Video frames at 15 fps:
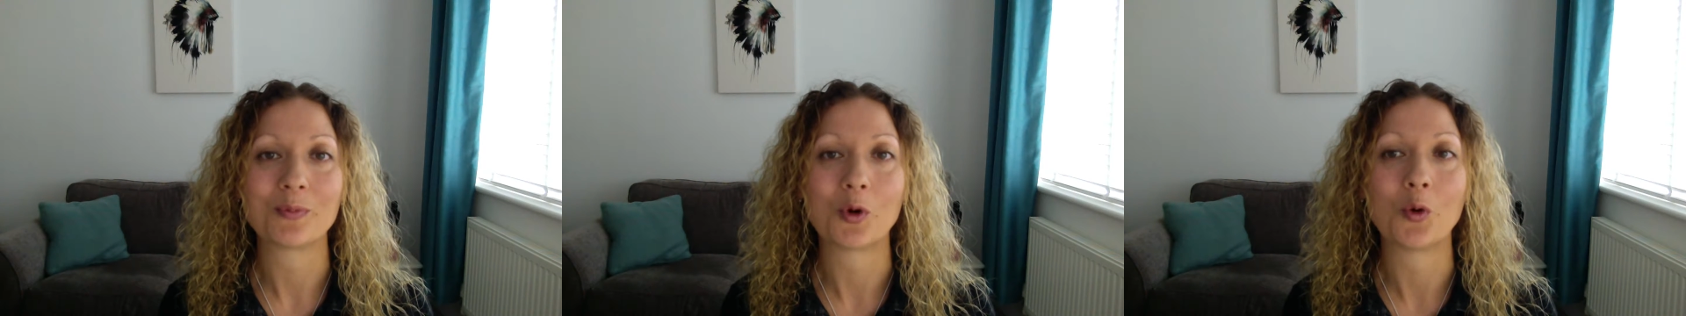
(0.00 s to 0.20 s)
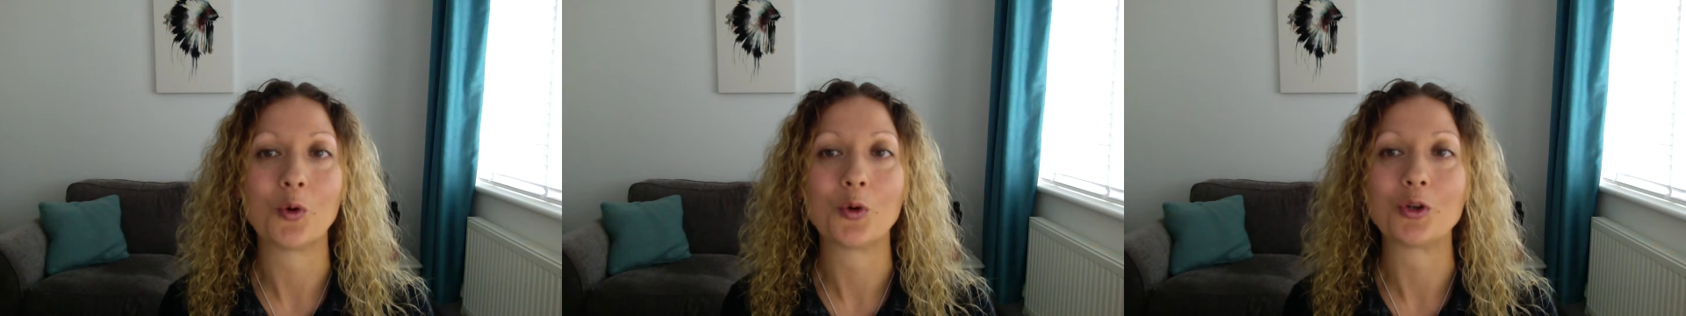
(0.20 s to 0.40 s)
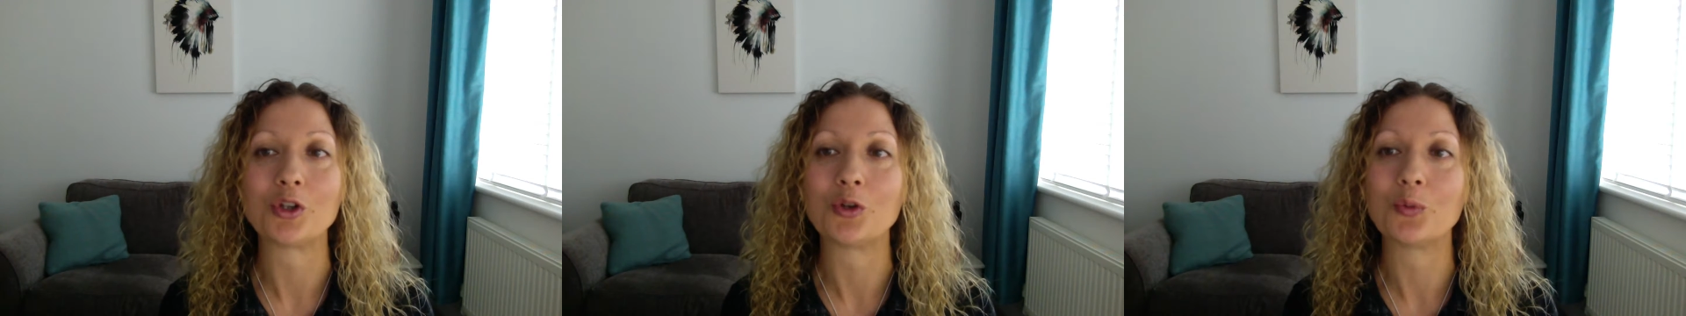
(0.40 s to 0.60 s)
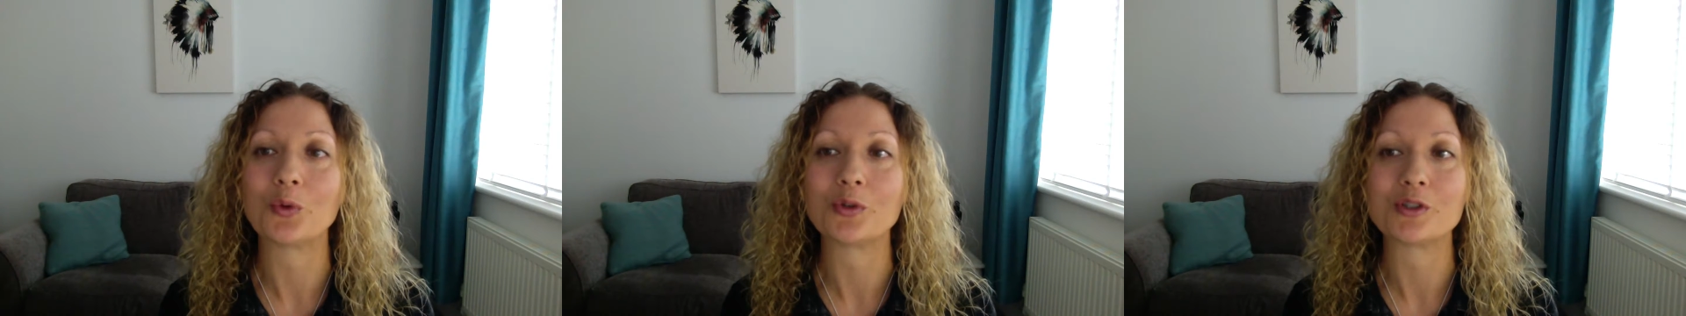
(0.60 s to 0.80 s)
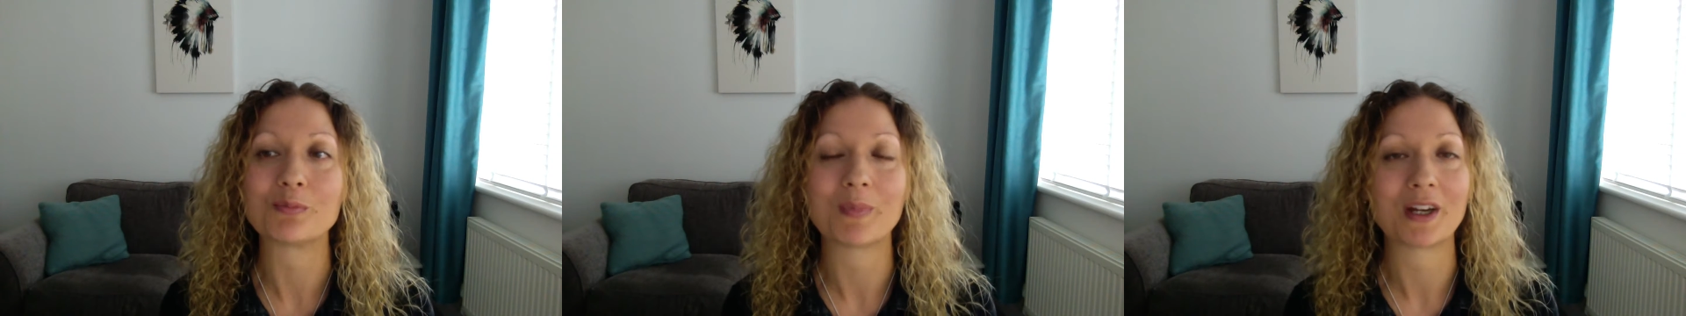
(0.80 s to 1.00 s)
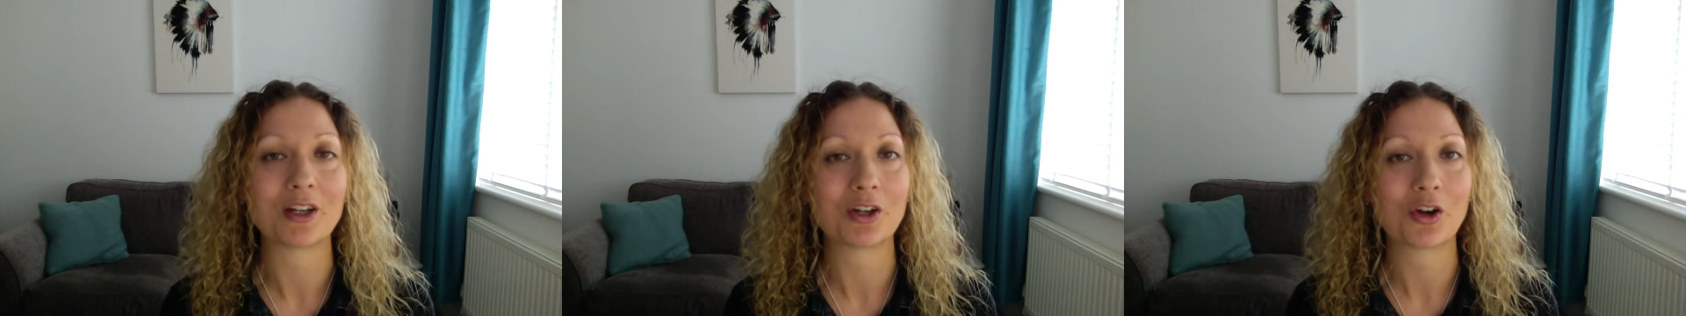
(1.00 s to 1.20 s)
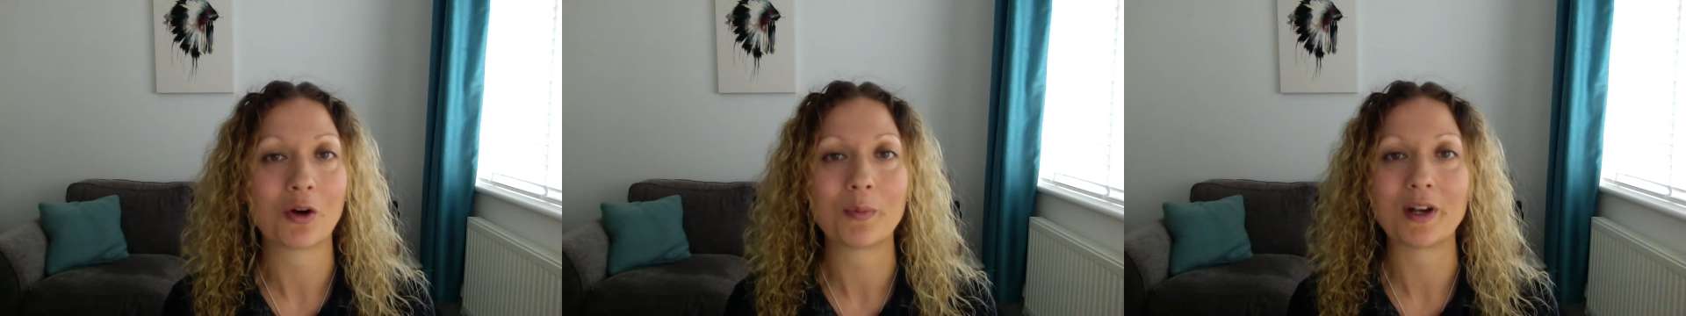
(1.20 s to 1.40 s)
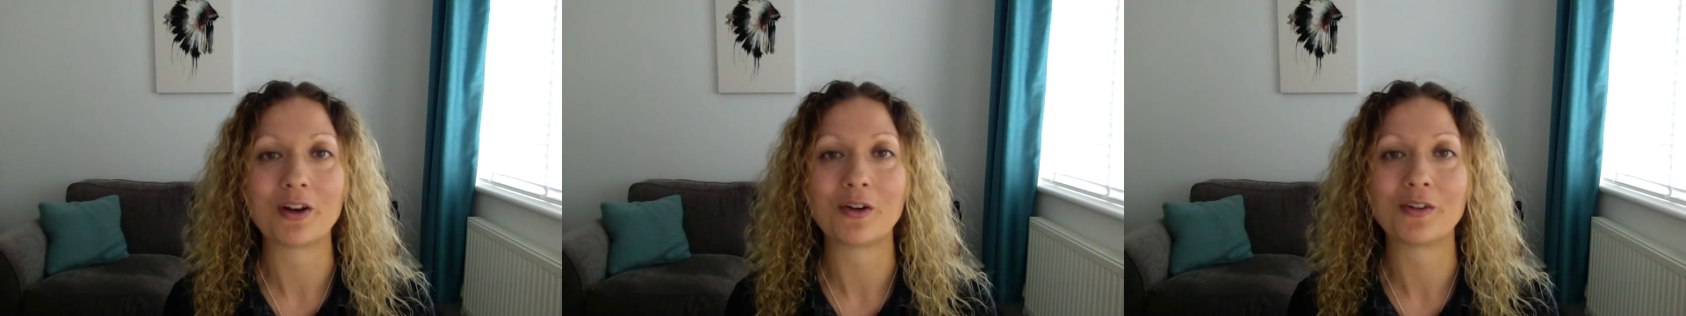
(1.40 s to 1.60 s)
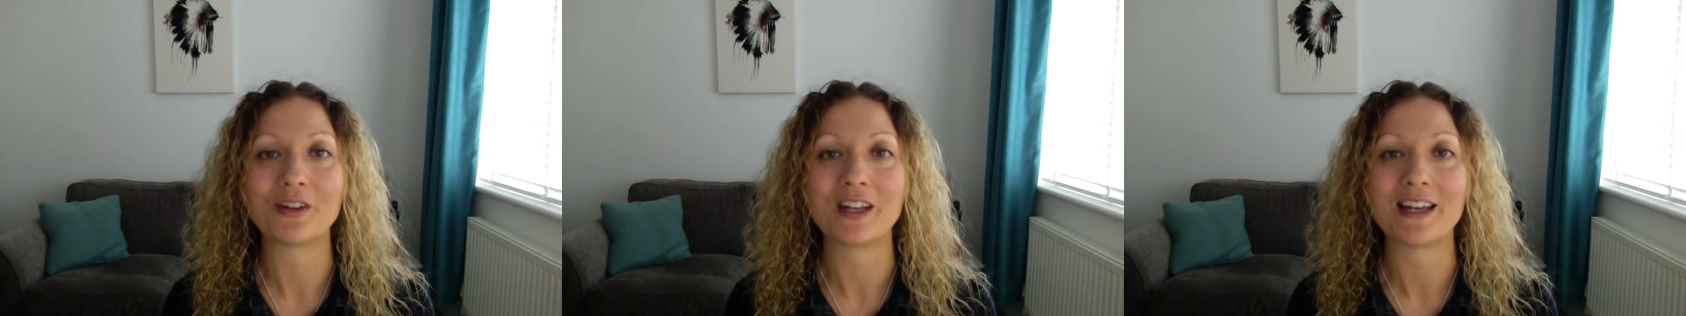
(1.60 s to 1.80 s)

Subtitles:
or you want to make a comment on